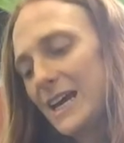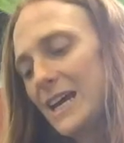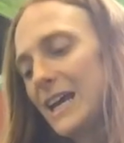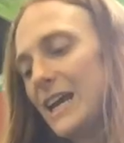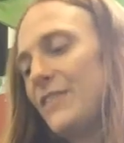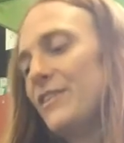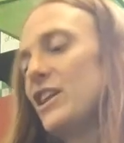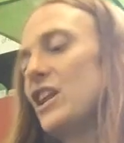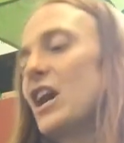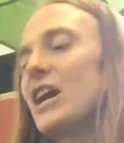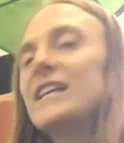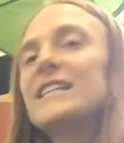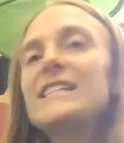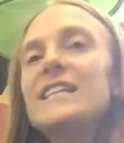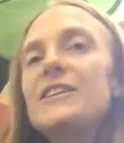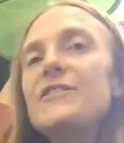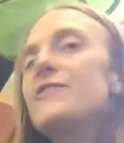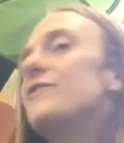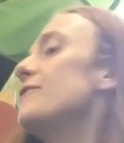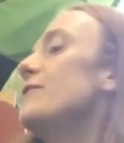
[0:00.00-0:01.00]
In the
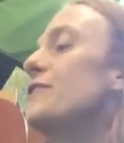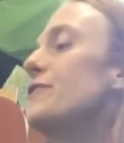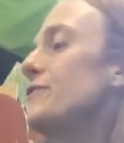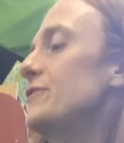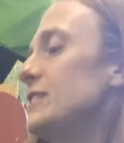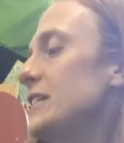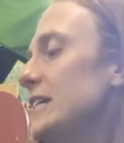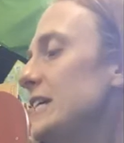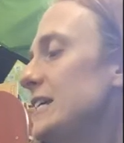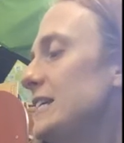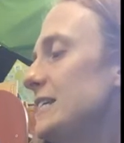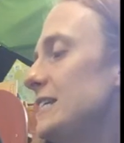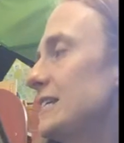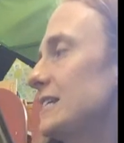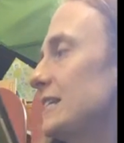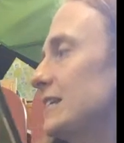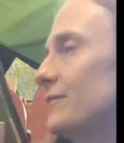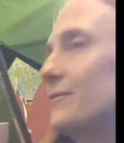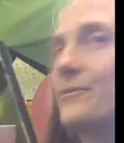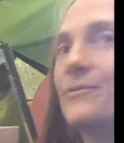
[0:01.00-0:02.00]

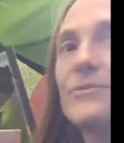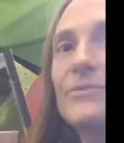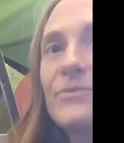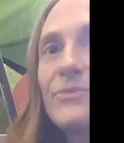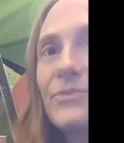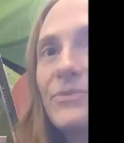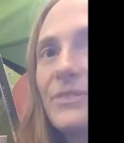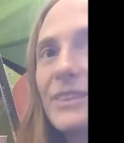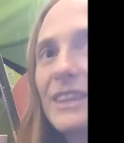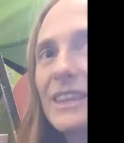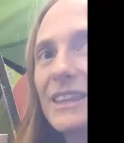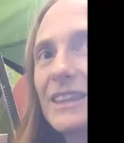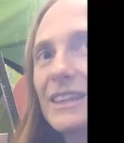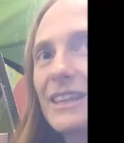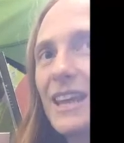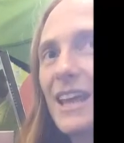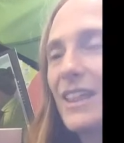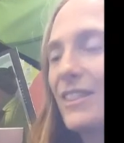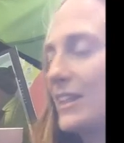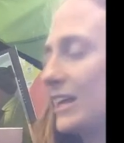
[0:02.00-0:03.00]
1950s,
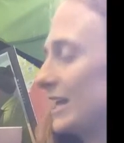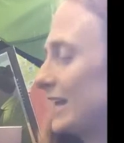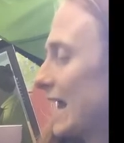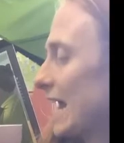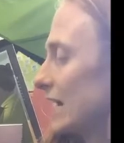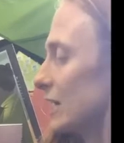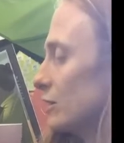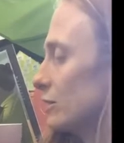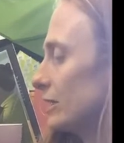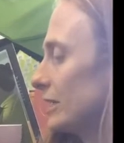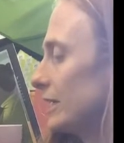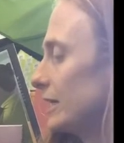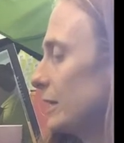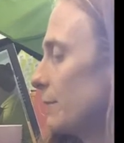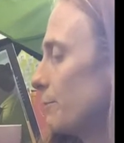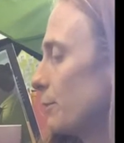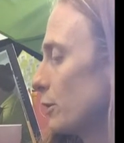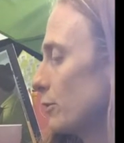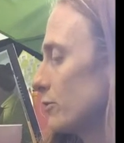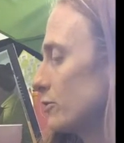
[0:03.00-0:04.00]
the Langley
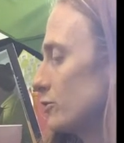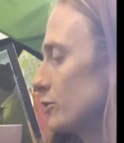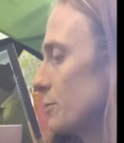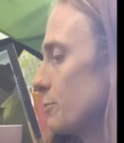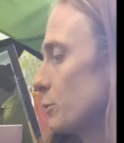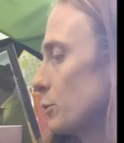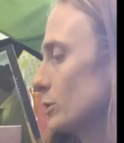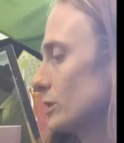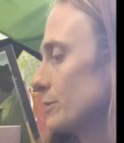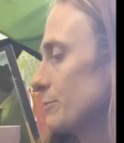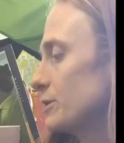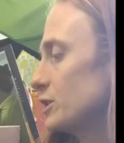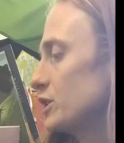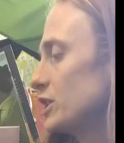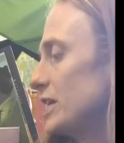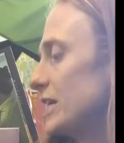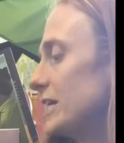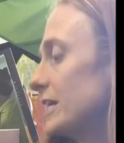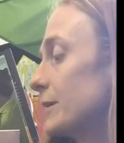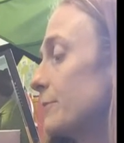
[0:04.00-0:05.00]
Laboratory bought a
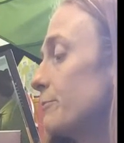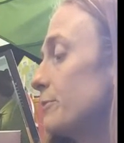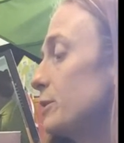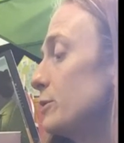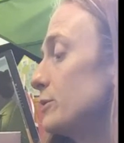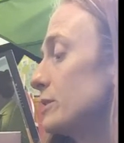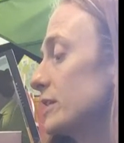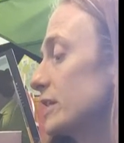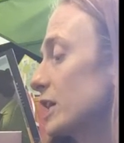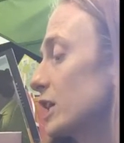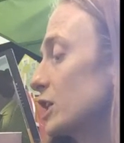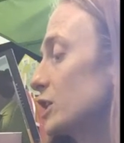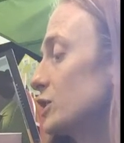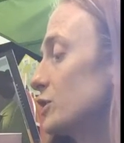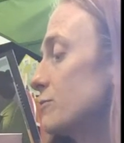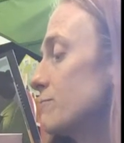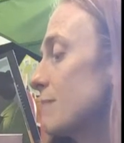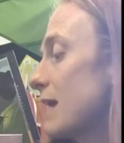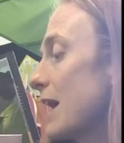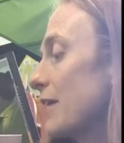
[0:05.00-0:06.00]
machine computer that could
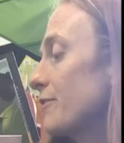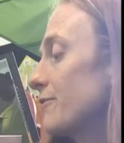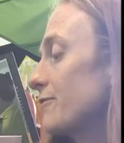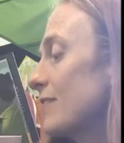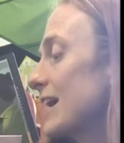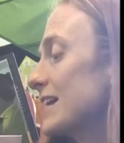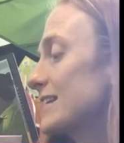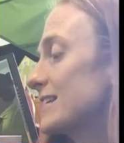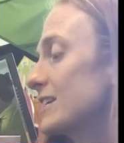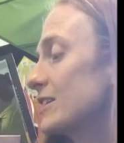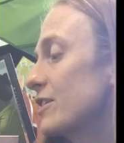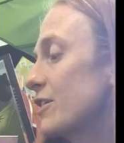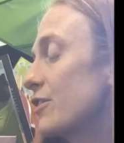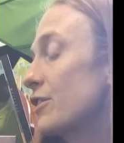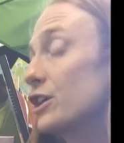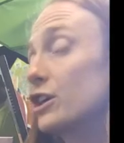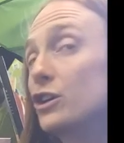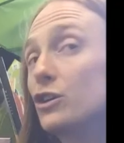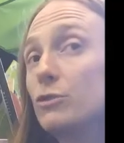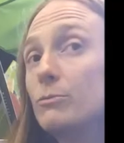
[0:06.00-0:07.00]
do math faster than
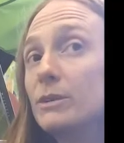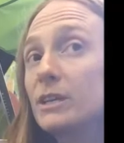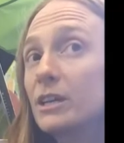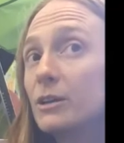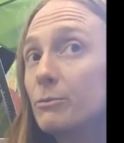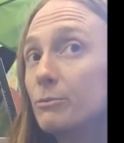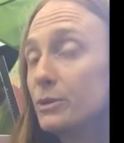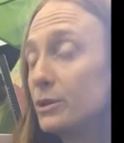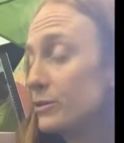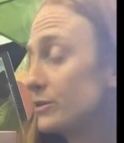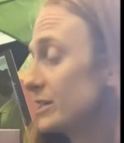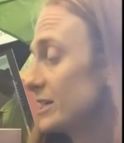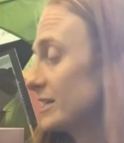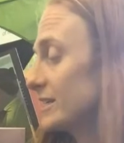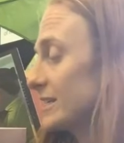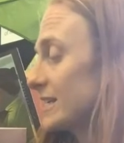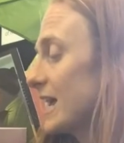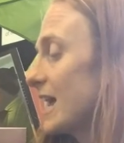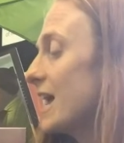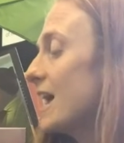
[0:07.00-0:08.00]
the human
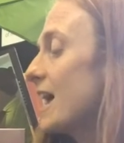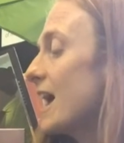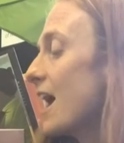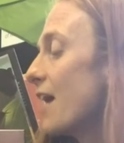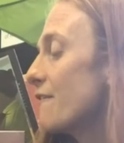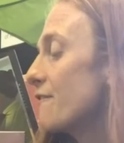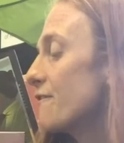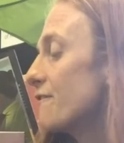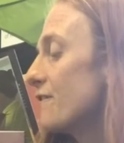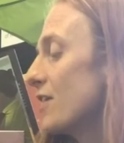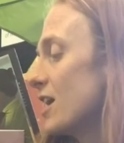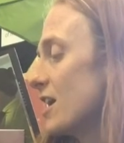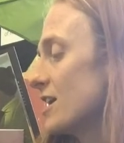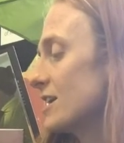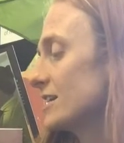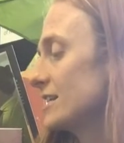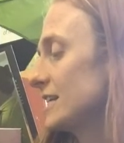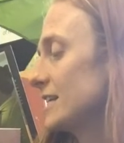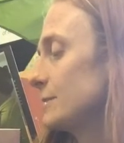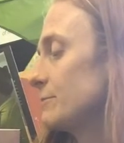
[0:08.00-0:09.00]
computers. At
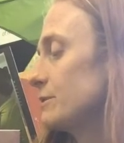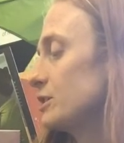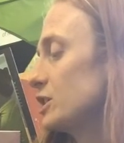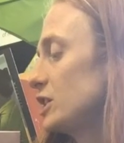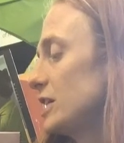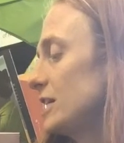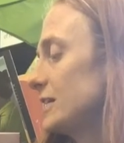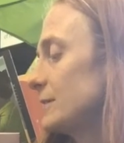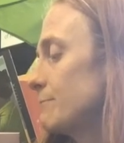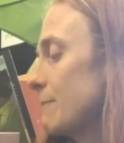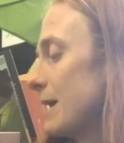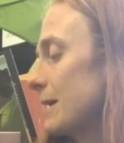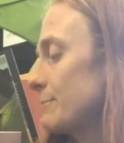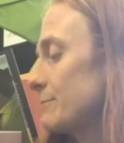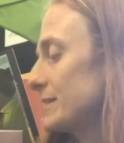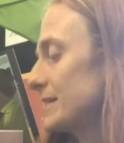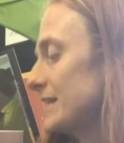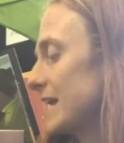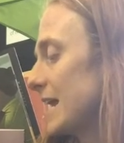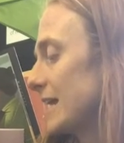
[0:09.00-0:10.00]
first, these machines made
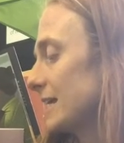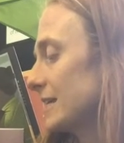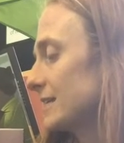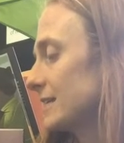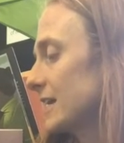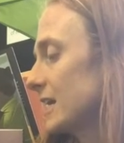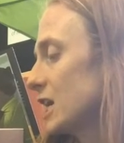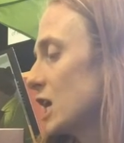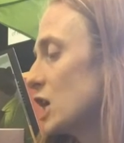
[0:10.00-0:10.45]
mistakes.